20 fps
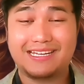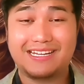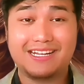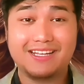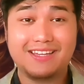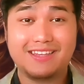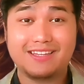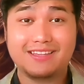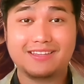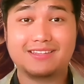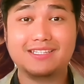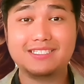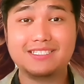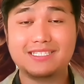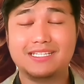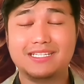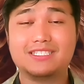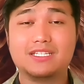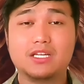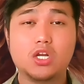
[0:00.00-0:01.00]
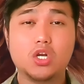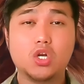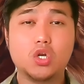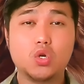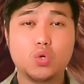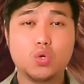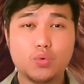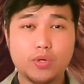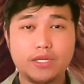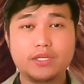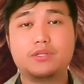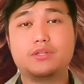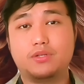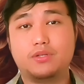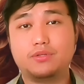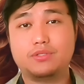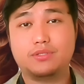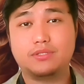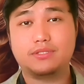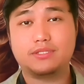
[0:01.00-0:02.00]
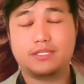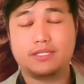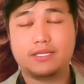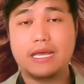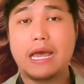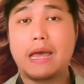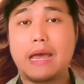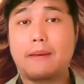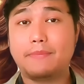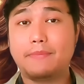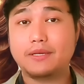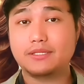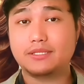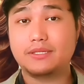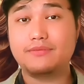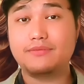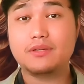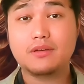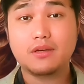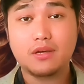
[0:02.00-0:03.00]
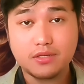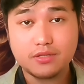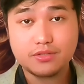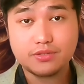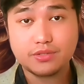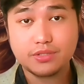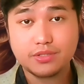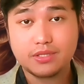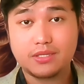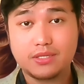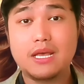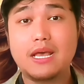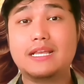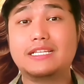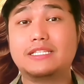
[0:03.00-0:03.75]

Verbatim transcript: And I think this is a great news to see because if a country,